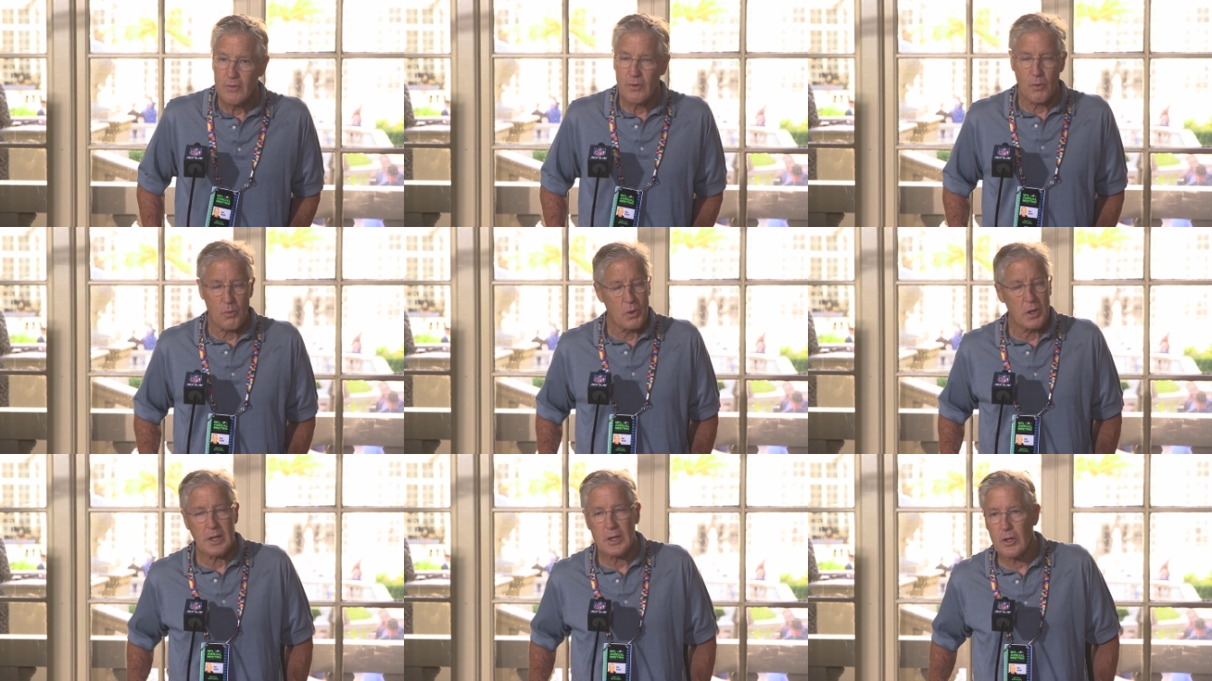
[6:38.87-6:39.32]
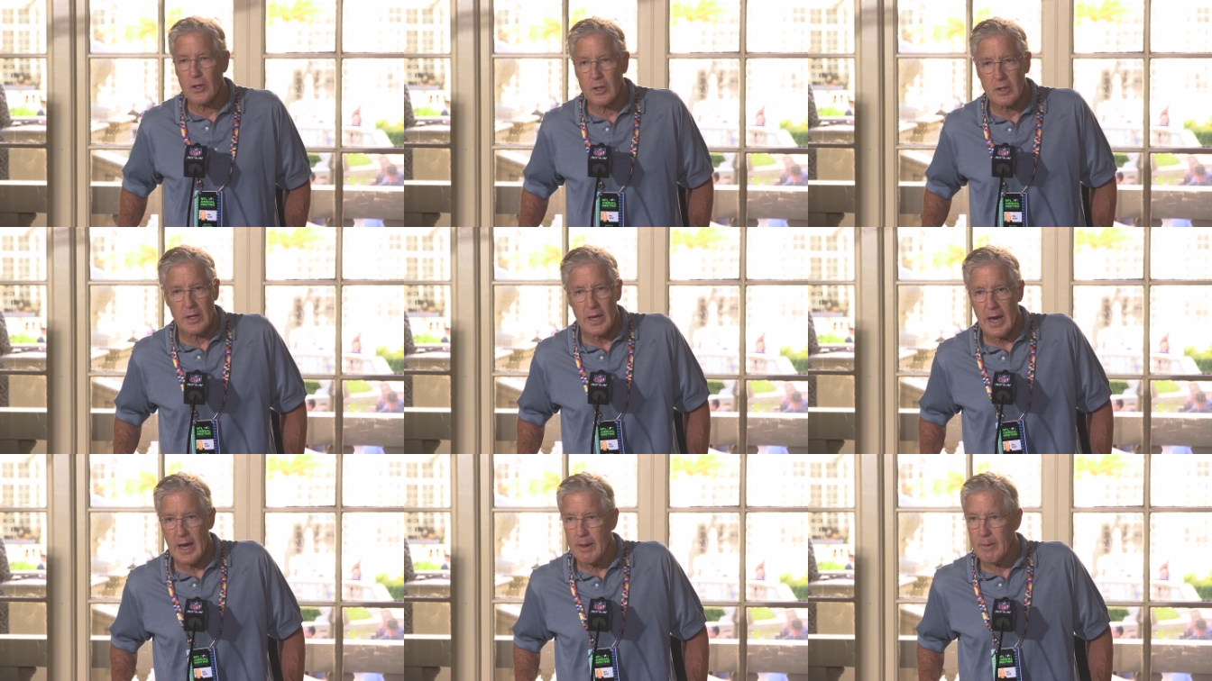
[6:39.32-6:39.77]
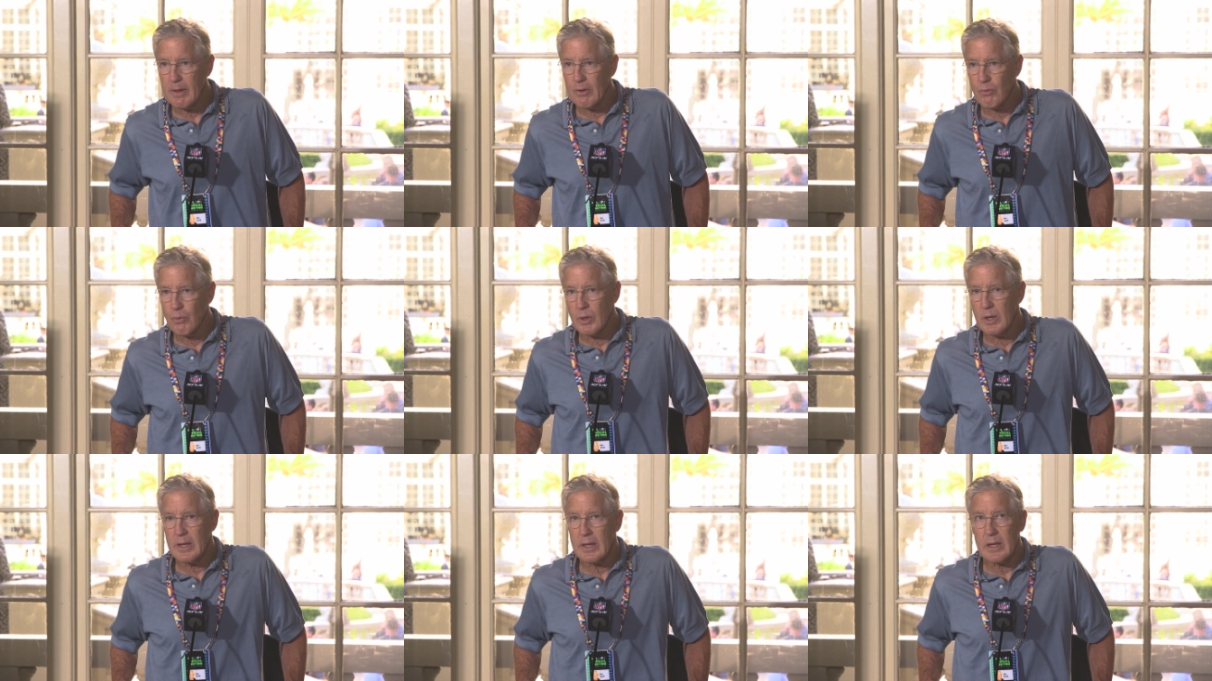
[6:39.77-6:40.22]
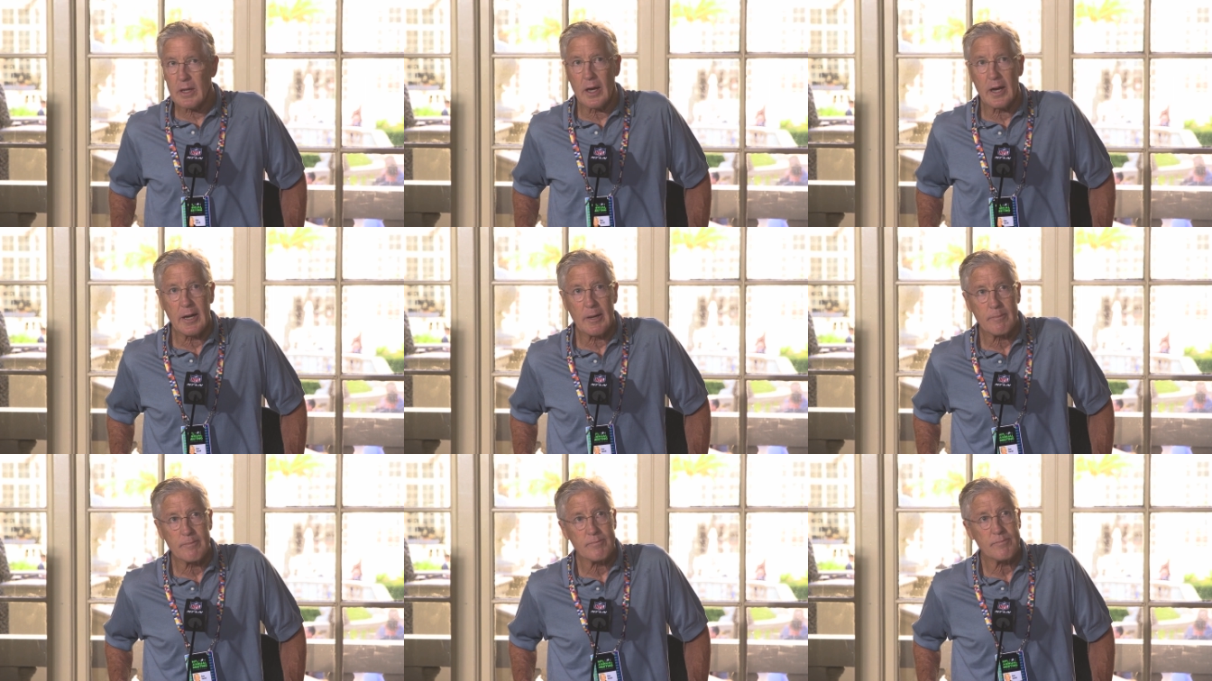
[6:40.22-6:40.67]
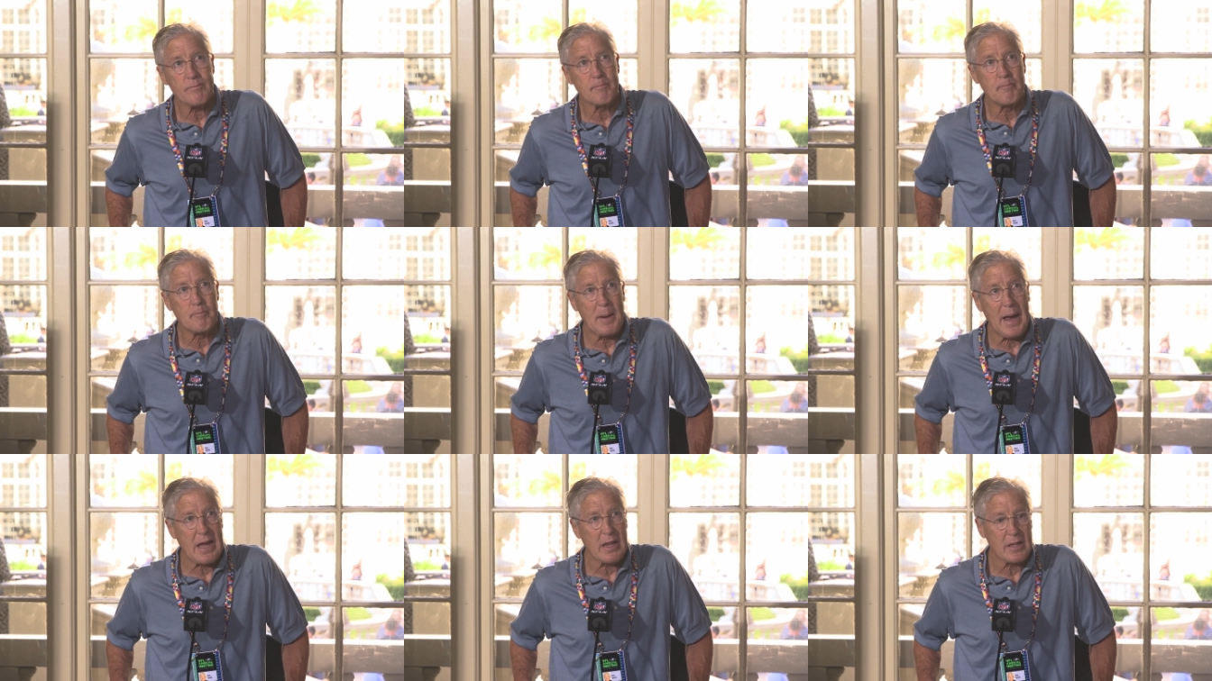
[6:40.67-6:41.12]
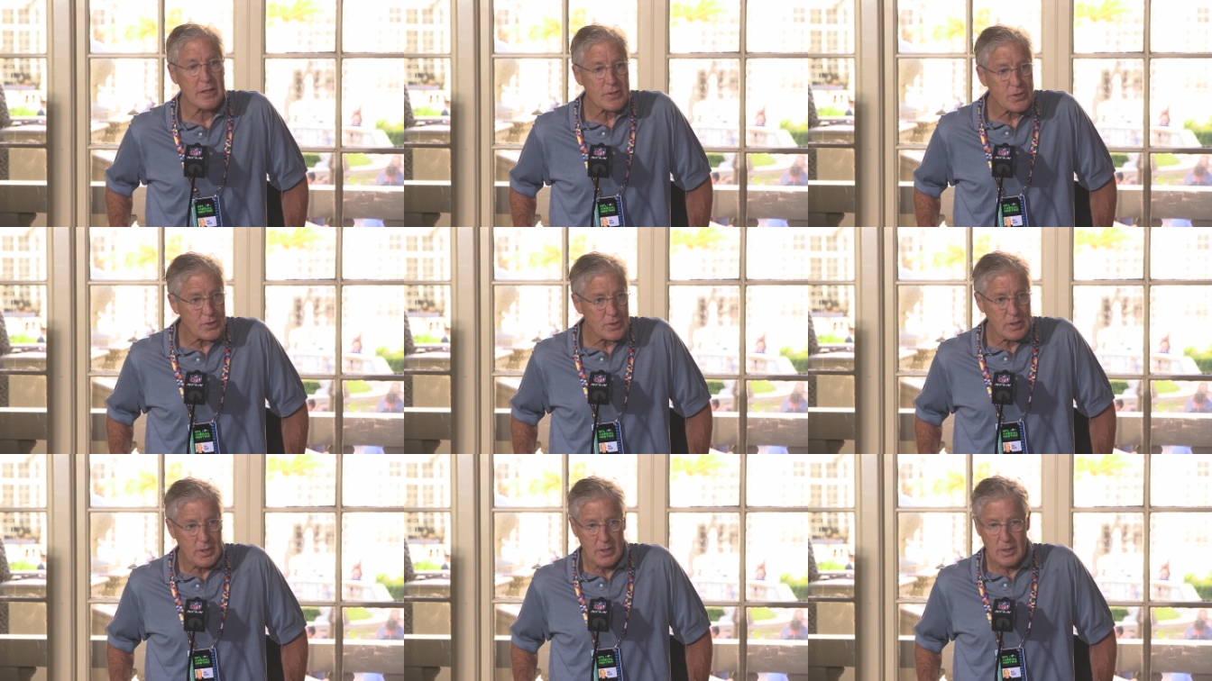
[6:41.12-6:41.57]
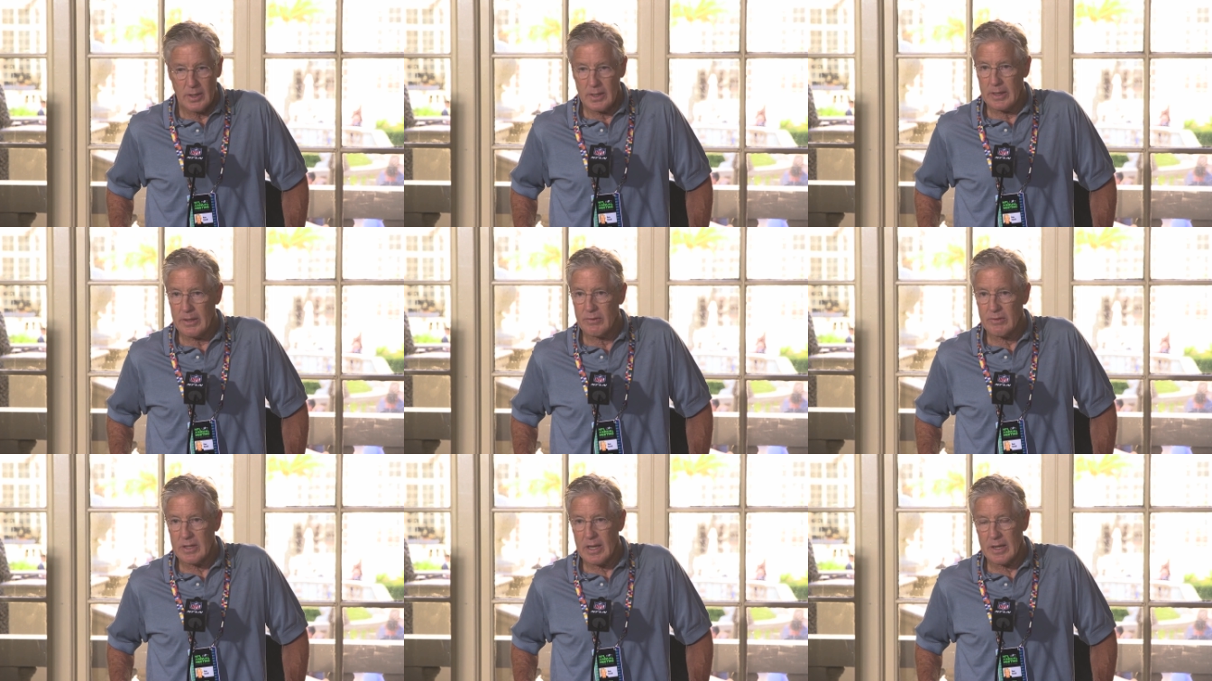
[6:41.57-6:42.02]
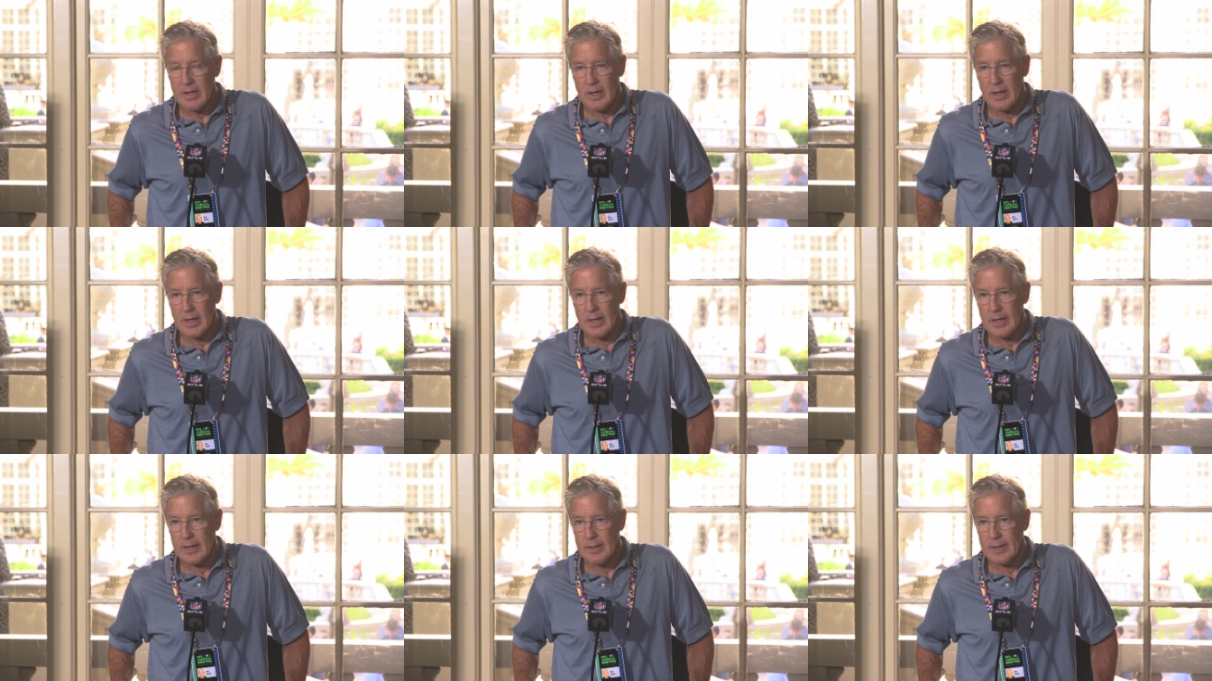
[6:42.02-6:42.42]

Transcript: He's a really good guy. He's really um, balanced. He's got a,